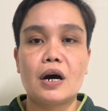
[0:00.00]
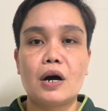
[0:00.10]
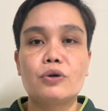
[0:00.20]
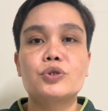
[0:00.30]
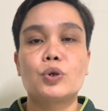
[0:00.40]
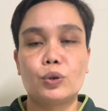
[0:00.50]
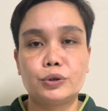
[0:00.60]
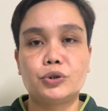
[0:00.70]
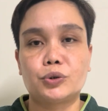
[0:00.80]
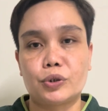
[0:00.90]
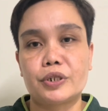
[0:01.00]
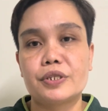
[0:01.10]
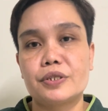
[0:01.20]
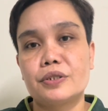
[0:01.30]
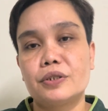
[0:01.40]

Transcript: household chores.